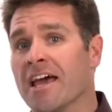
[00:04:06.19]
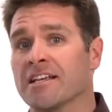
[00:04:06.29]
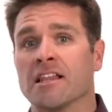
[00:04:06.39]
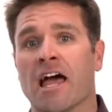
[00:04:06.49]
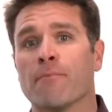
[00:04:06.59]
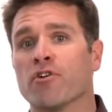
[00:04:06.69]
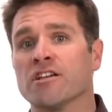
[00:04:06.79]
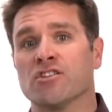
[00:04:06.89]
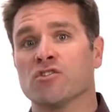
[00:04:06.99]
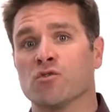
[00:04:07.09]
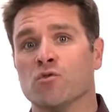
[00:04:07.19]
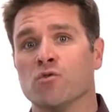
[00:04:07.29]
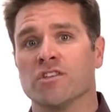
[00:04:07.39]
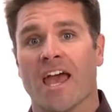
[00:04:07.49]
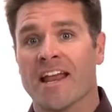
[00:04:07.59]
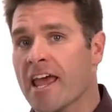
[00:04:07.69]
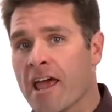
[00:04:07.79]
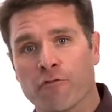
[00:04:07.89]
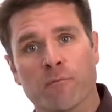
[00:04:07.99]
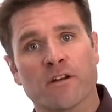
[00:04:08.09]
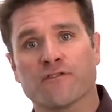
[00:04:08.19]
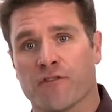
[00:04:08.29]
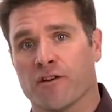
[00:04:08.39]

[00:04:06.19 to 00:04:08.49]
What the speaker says: and collaboration tools at everybody's